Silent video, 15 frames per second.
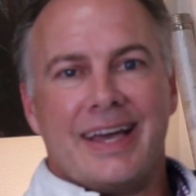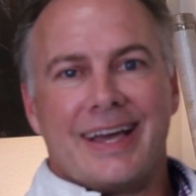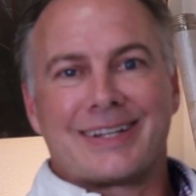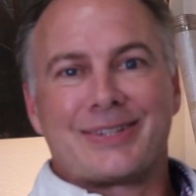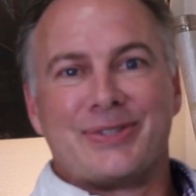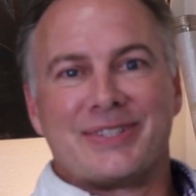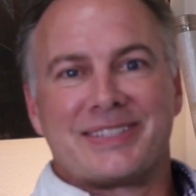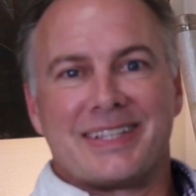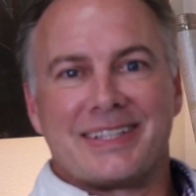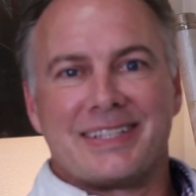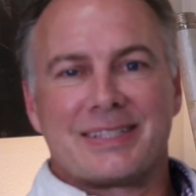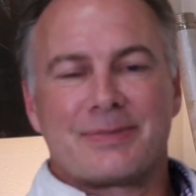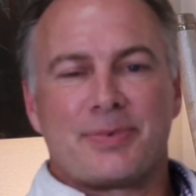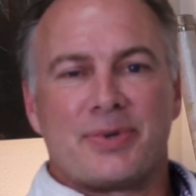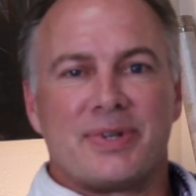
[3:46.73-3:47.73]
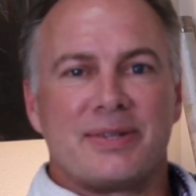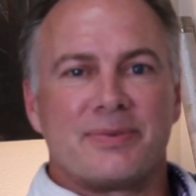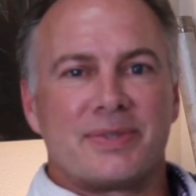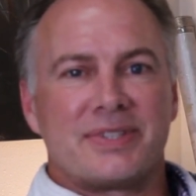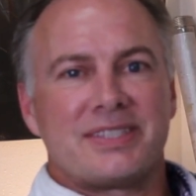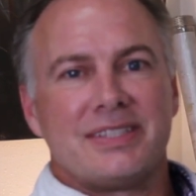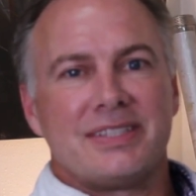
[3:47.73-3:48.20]
Of course, at this point,
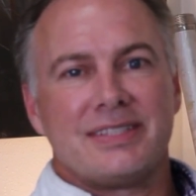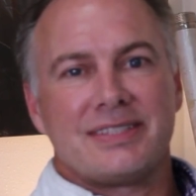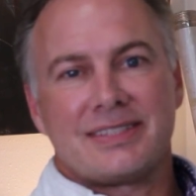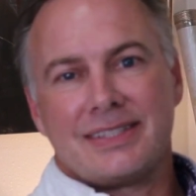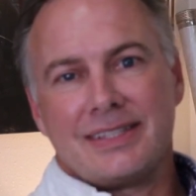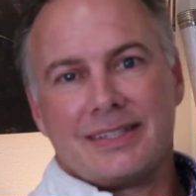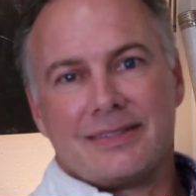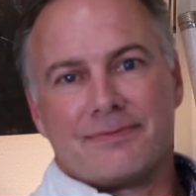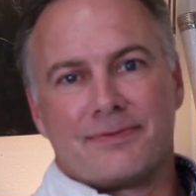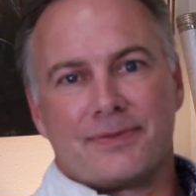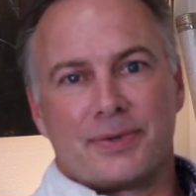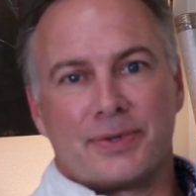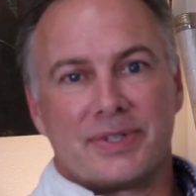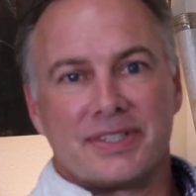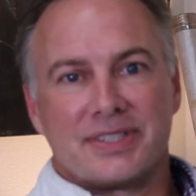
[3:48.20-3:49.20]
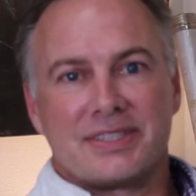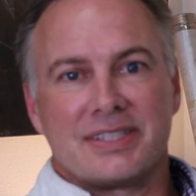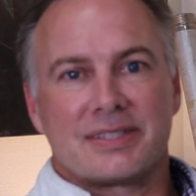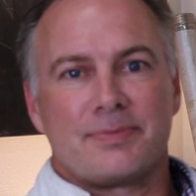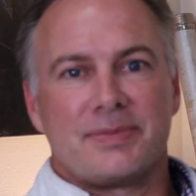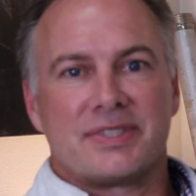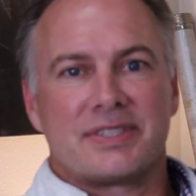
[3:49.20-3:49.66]
we're still seeing 4 to
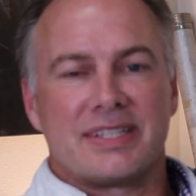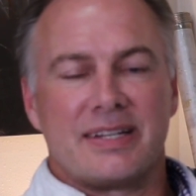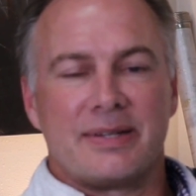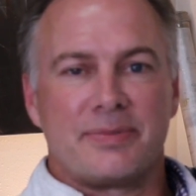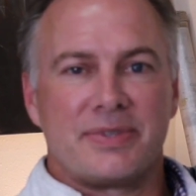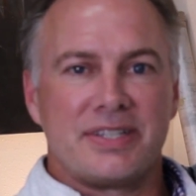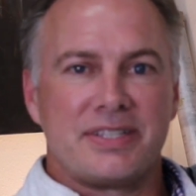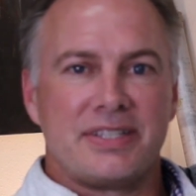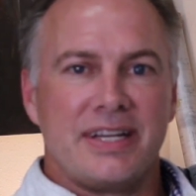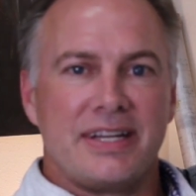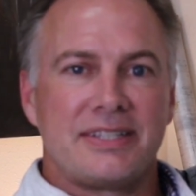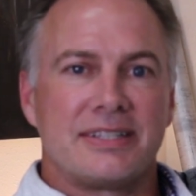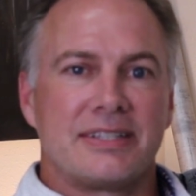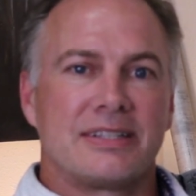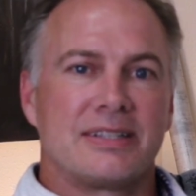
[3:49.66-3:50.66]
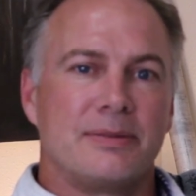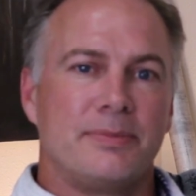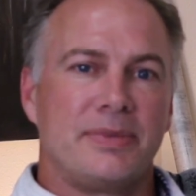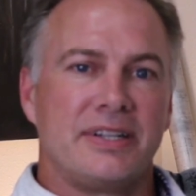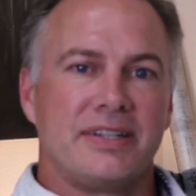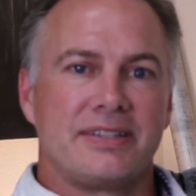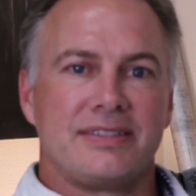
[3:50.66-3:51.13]
6% appreciation
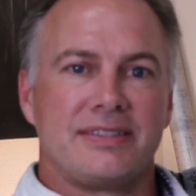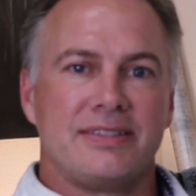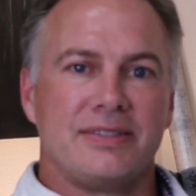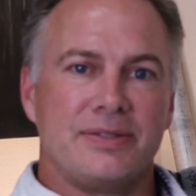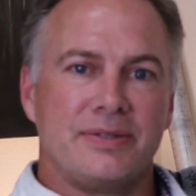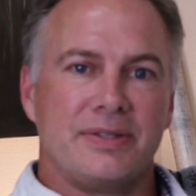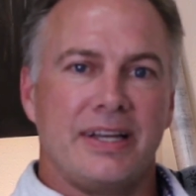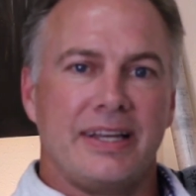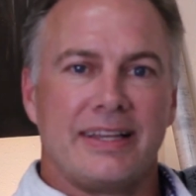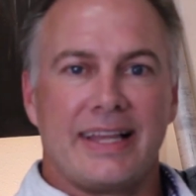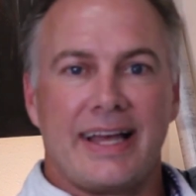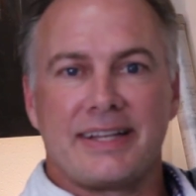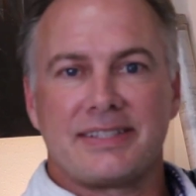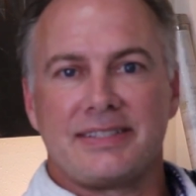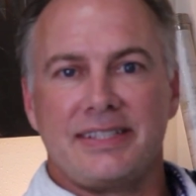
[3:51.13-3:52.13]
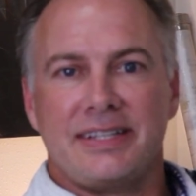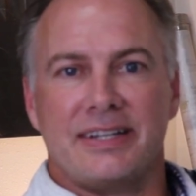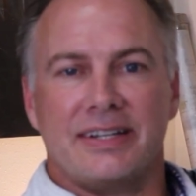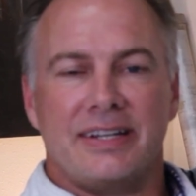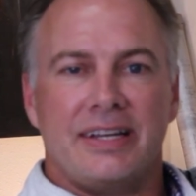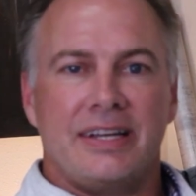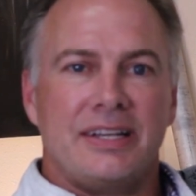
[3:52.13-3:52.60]
compared to last year.